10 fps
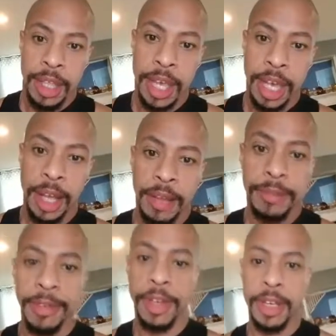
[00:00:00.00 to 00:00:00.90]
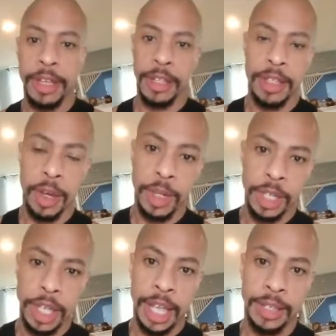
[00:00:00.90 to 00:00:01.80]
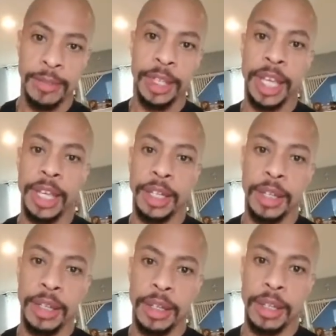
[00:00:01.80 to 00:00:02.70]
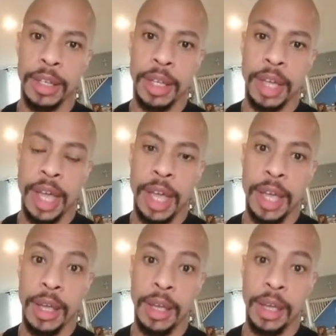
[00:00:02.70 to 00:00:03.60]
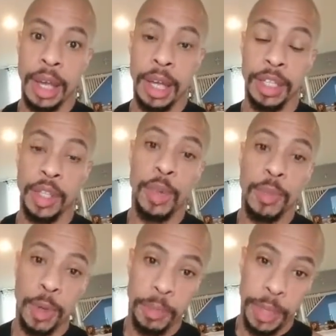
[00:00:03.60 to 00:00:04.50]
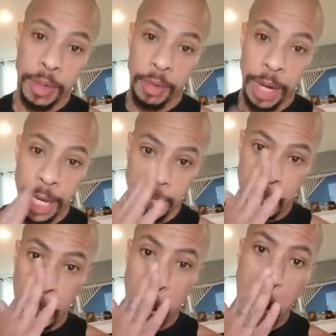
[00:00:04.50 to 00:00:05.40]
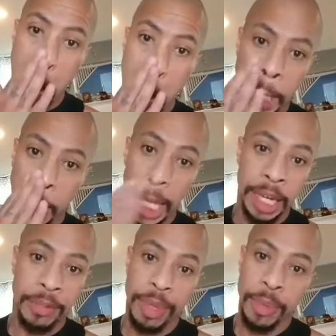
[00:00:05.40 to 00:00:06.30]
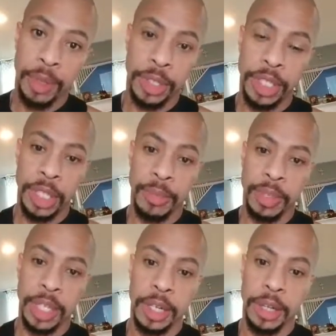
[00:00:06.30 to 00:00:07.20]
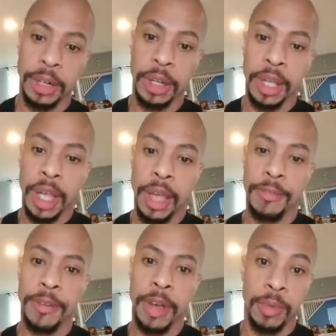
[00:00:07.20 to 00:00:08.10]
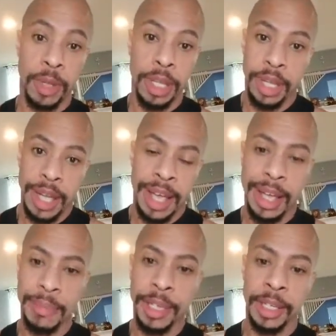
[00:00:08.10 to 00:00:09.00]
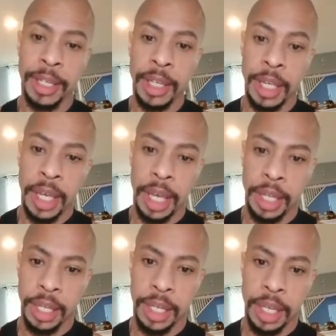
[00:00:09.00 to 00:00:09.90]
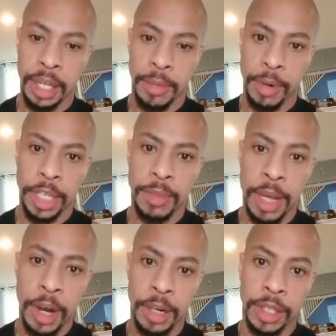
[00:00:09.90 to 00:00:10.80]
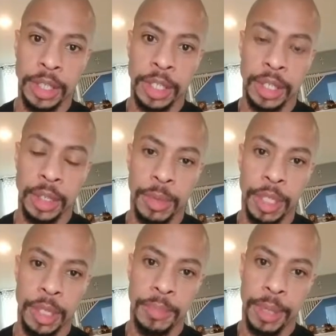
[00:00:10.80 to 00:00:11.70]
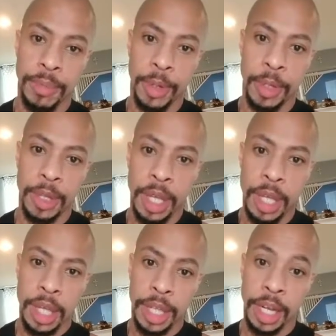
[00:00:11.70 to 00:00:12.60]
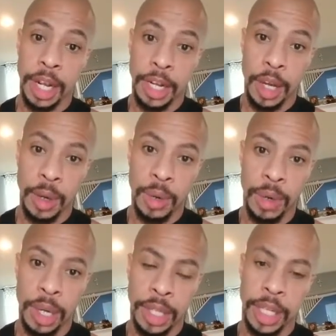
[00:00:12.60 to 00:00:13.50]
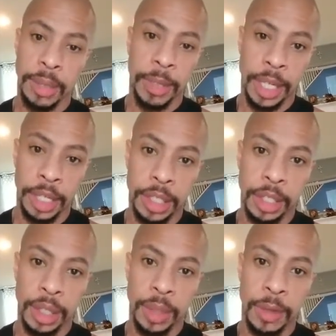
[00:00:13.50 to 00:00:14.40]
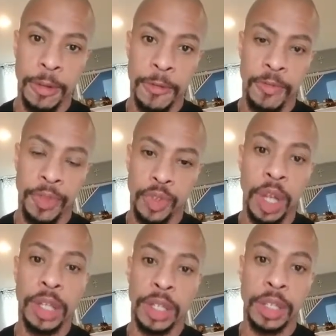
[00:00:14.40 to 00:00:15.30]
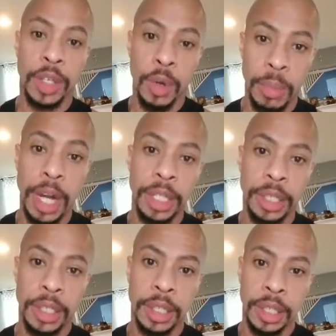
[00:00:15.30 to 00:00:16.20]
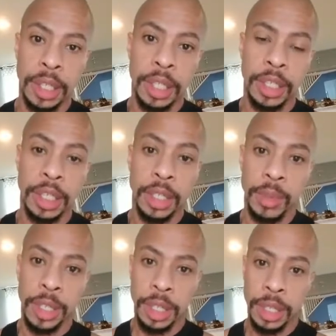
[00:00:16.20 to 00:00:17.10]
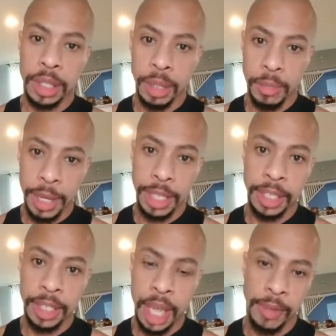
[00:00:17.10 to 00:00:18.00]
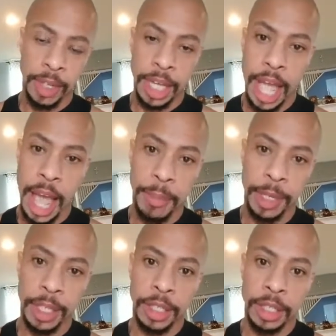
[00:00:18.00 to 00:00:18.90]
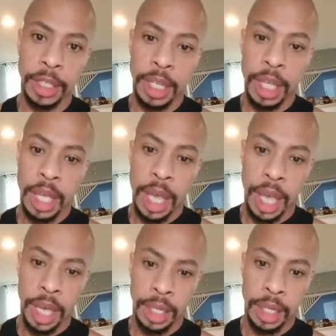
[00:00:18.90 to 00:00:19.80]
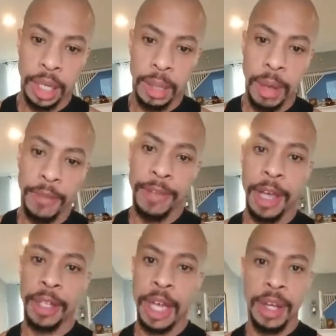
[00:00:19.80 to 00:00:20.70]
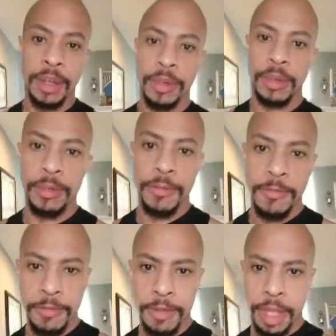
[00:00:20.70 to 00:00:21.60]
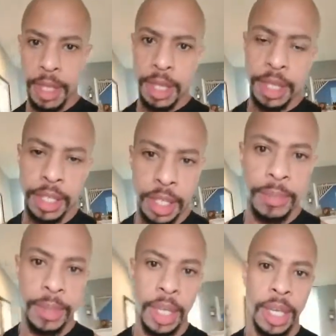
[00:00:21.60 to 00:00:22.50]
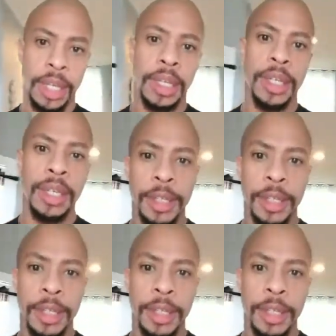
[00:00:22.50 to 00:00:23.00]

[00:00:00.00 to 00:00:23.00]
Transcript: that I've noticed as of late a super big rising and a lot of people, it seems, that are really unhappy, and it breaks my heart to see so many good people that I know and that I'm connected to struggling so much just with the basic everyday happiness. And I found out it seems like